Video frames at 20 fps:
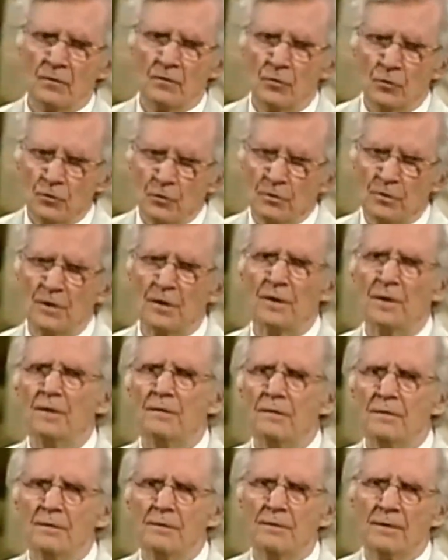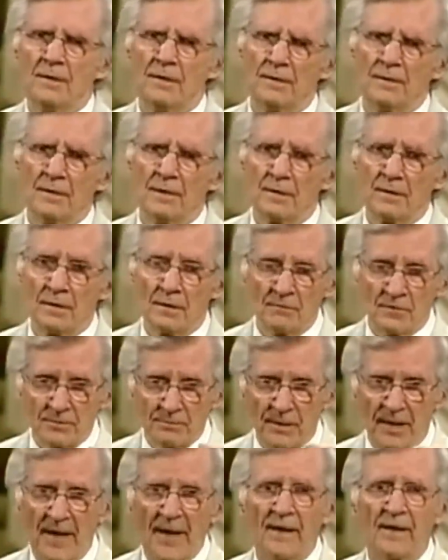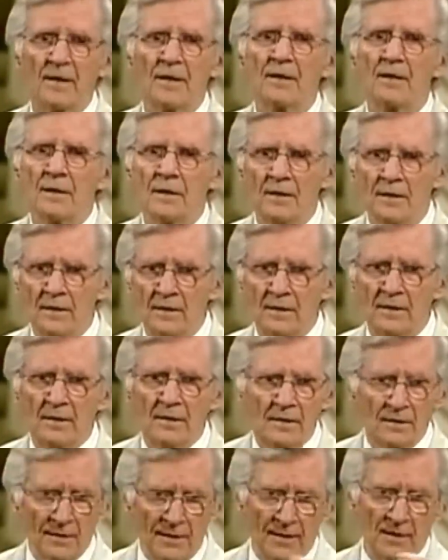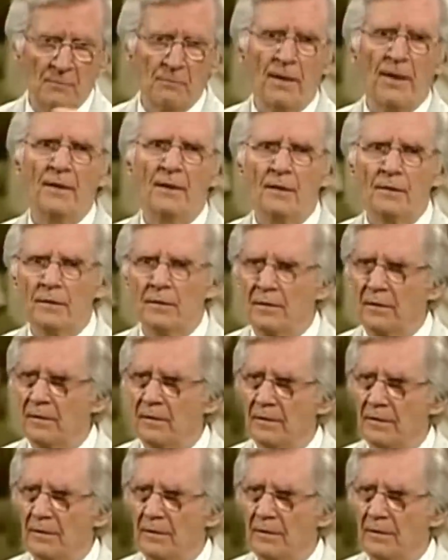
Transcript: you did comes back in like manner,